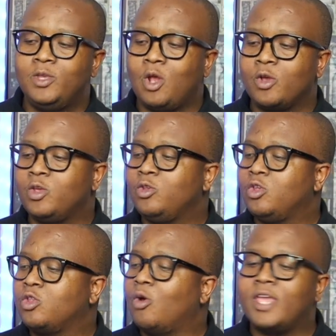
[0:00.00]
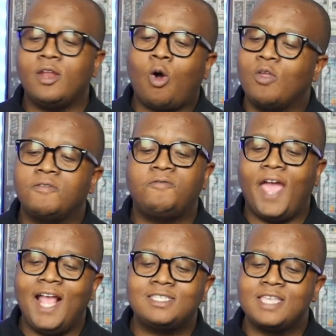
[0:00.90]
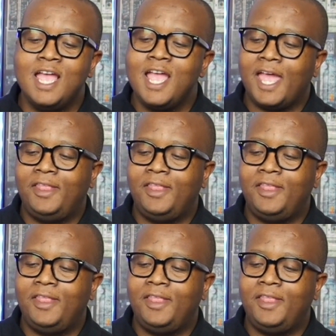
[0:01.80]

You know, you don't get all the facts,